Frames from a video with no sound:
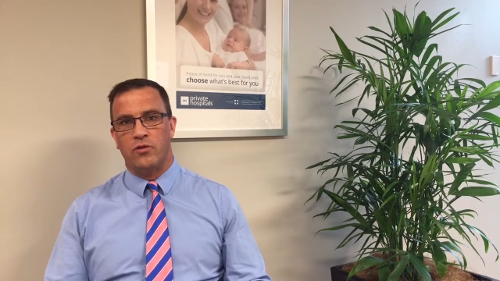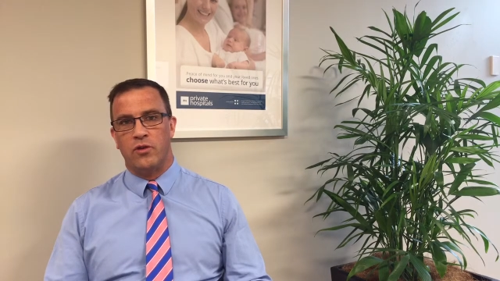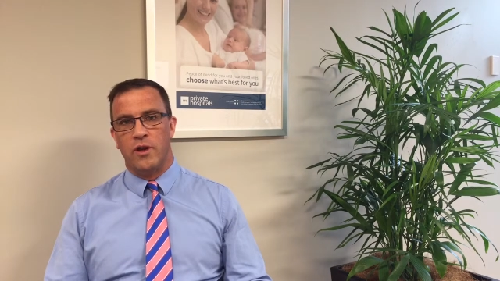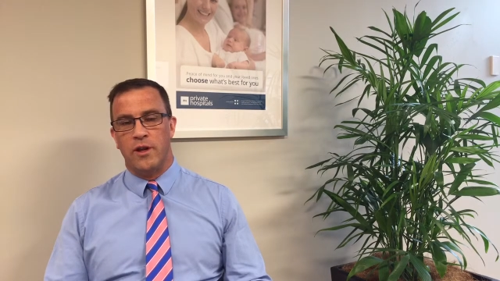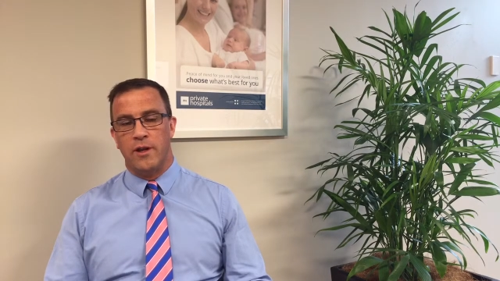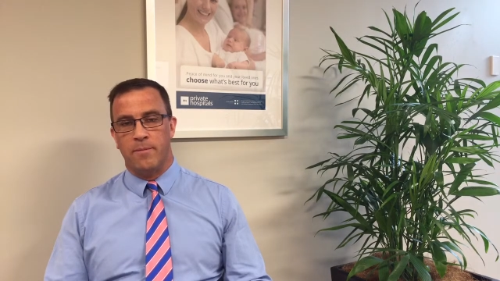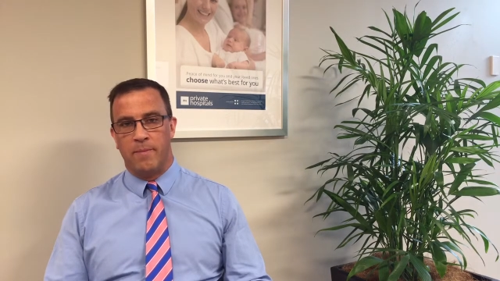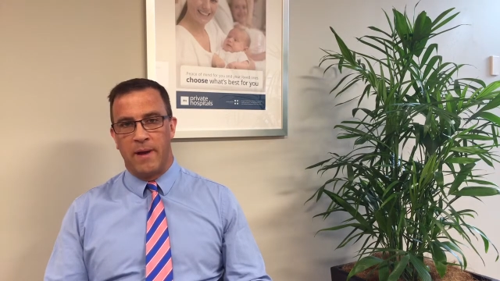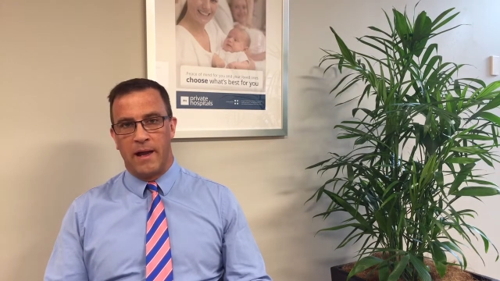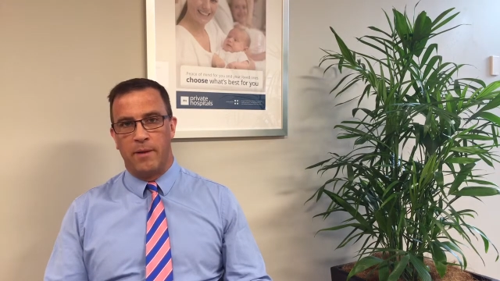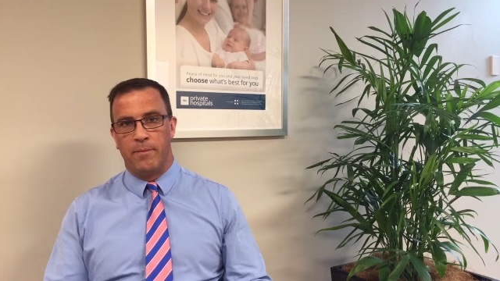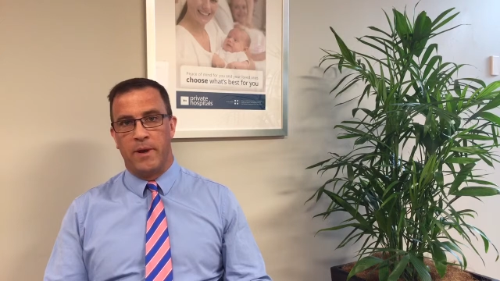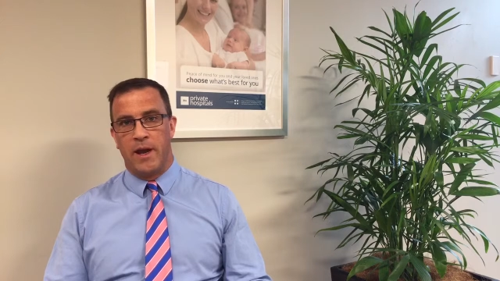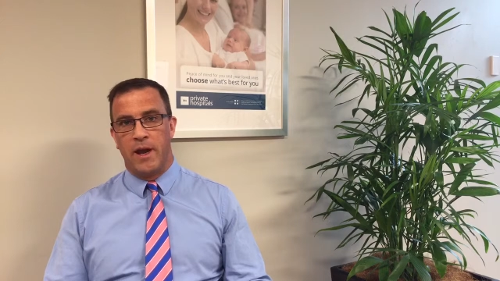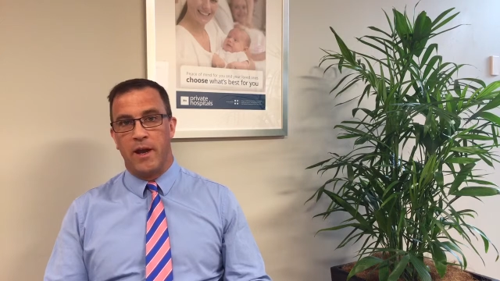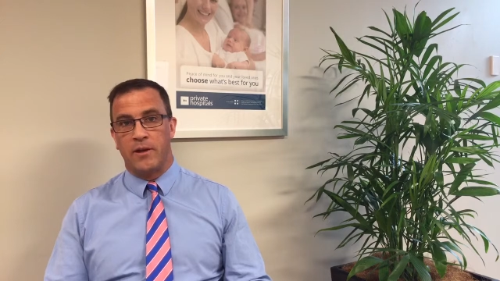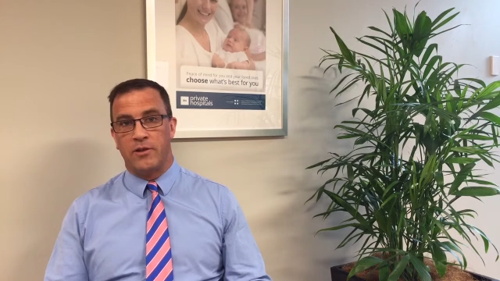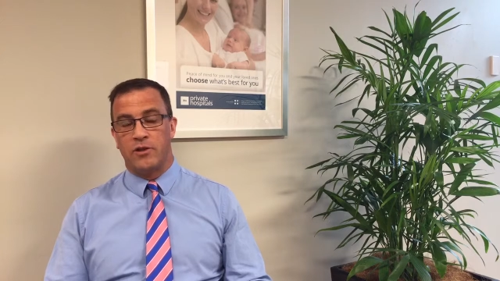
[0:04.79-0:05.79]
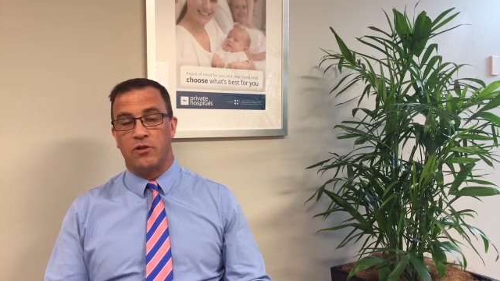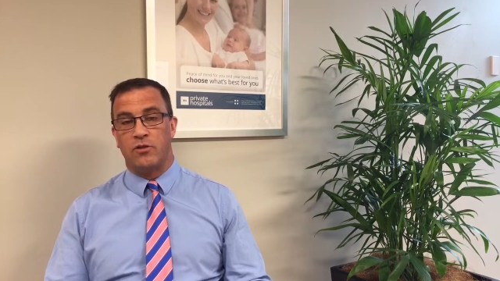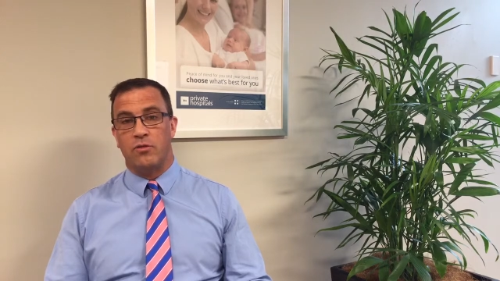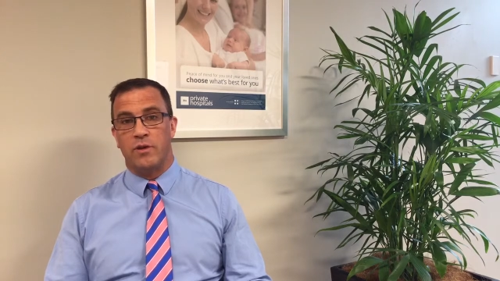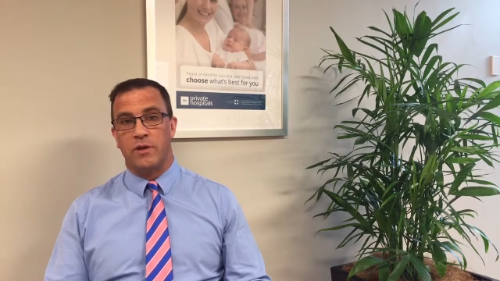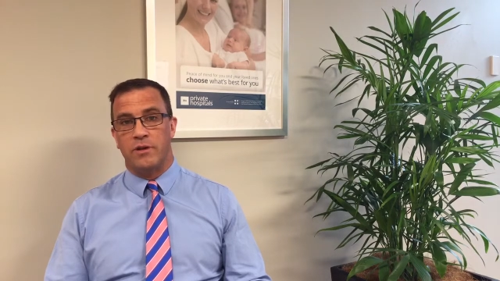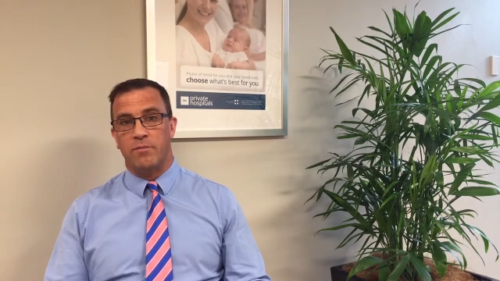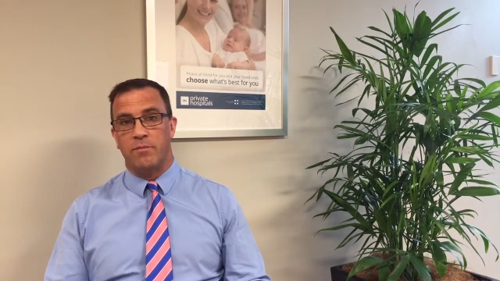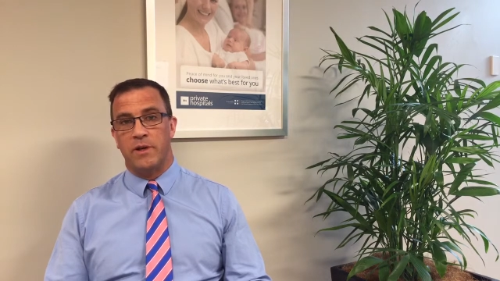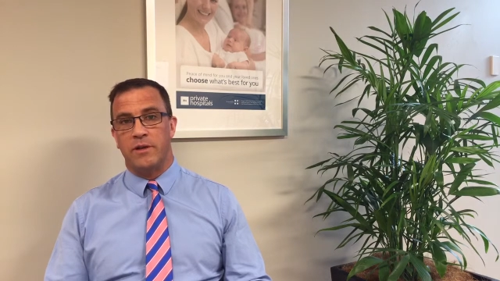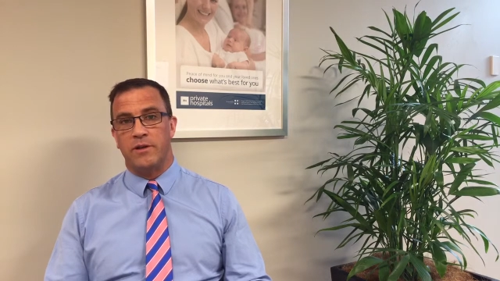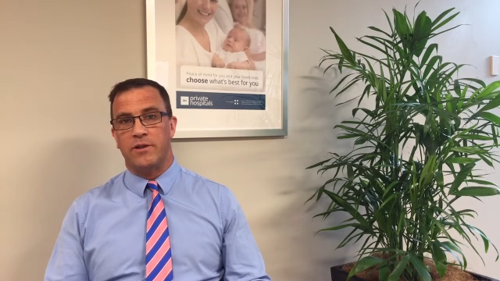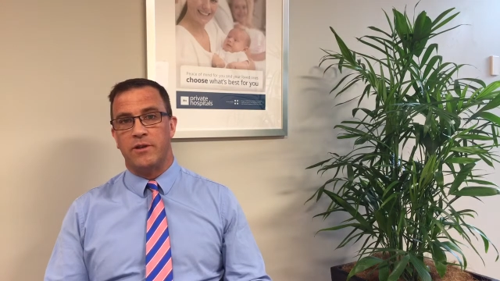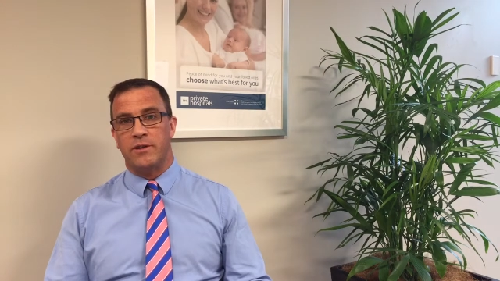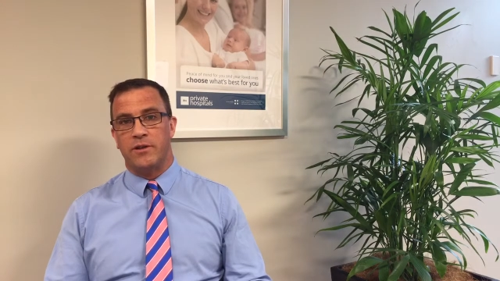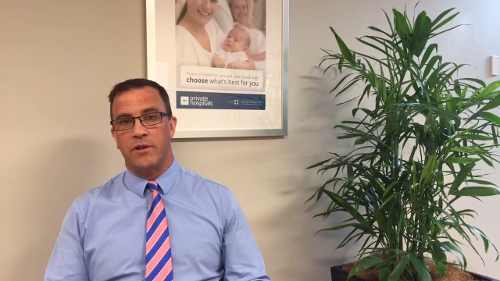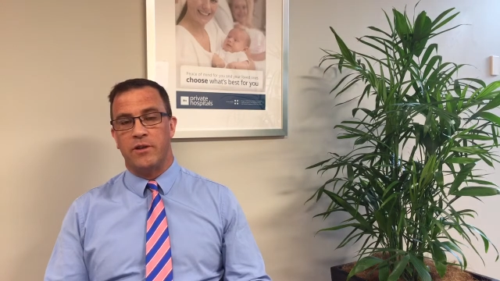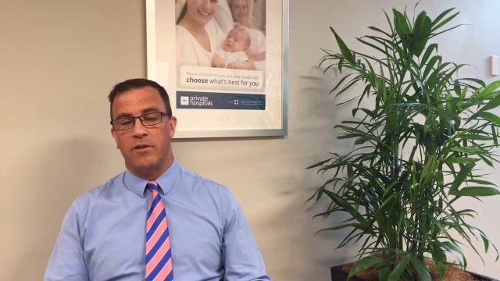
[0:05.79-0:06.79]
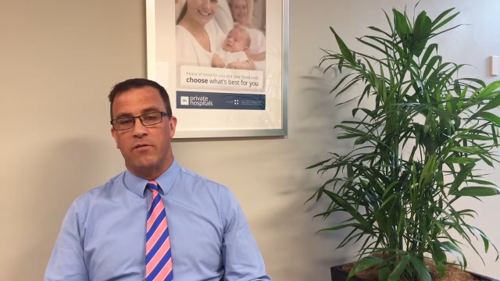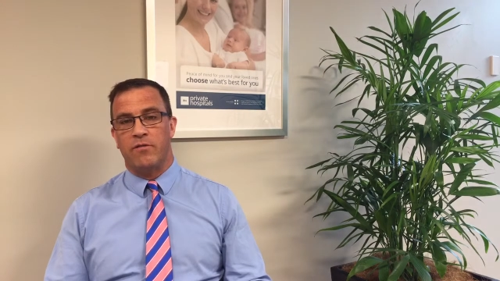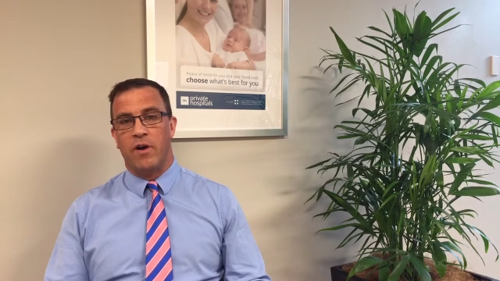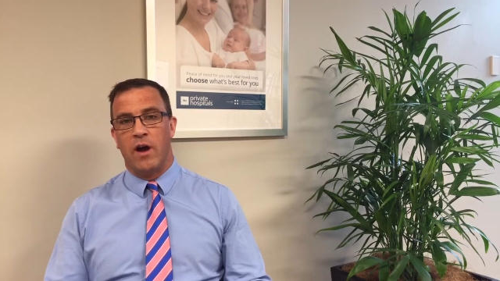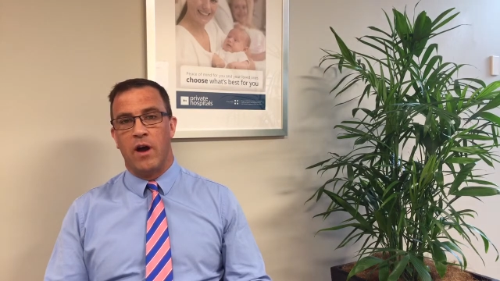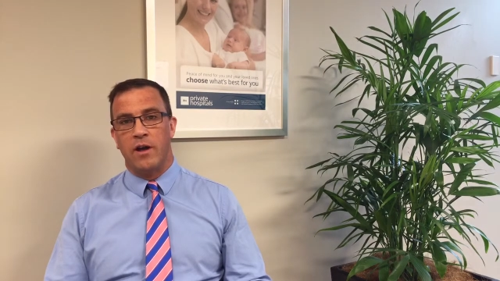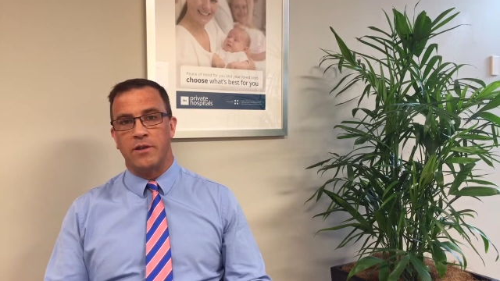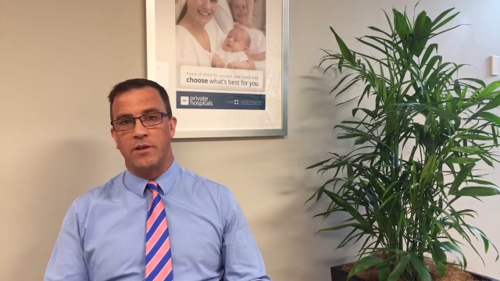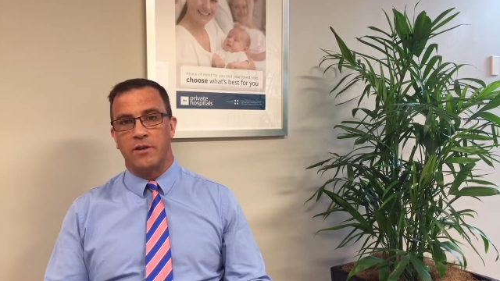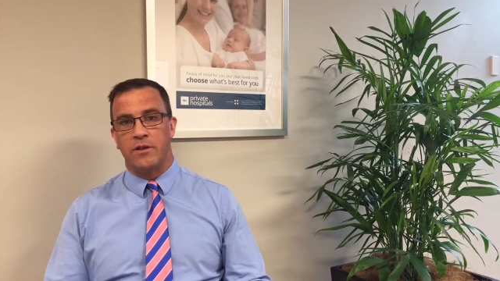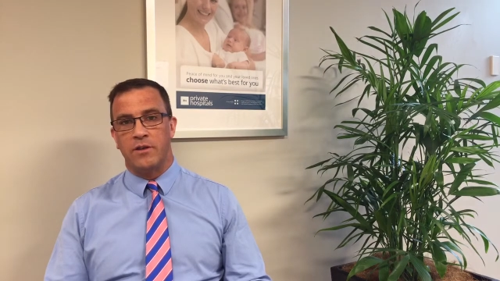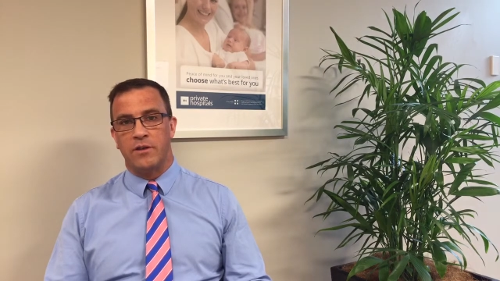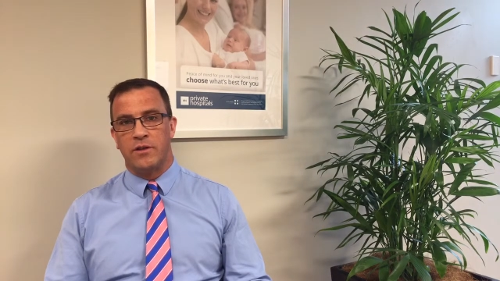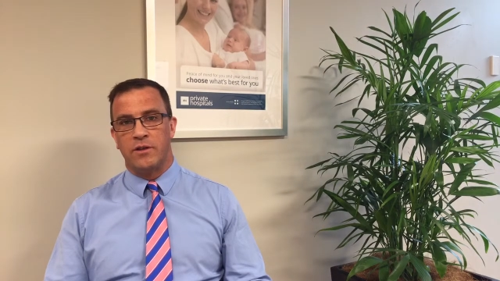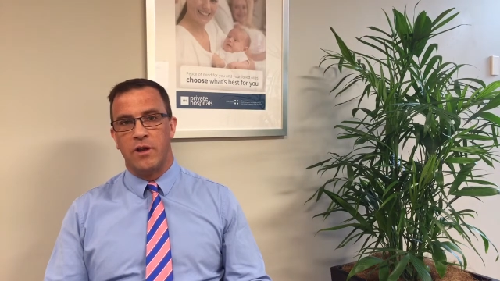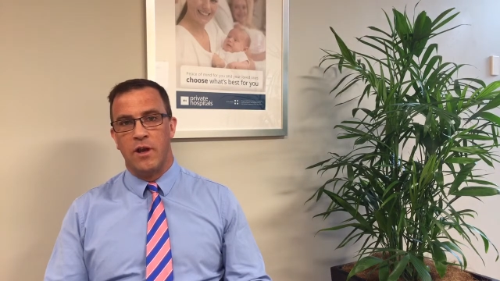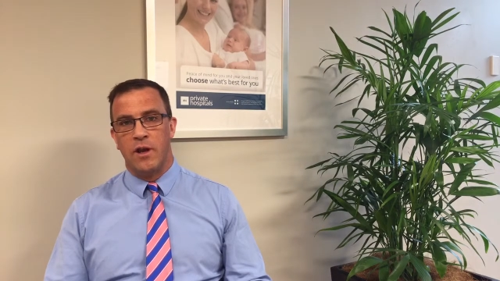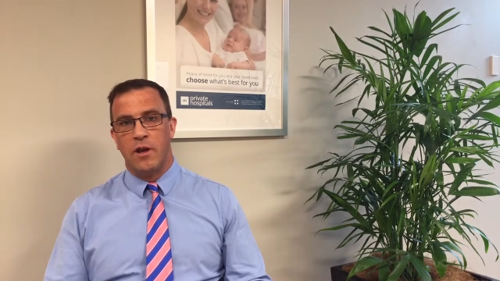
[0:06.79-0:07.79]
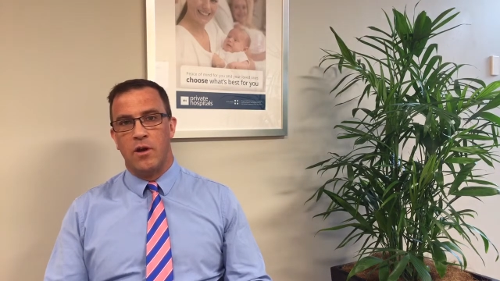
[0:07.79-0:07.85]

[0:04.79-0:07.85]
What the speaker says: in Parliament House talking to ministers and advisors,